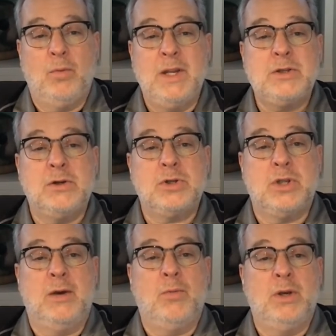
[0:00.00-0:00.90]
research
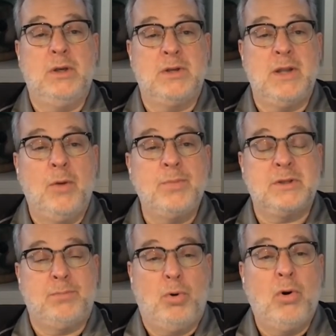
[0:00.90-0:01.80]
that would help
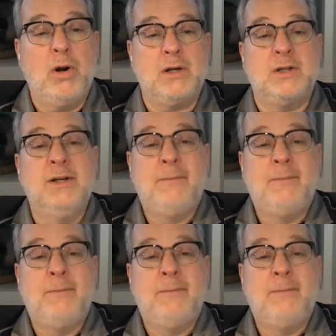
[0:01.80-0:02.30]
support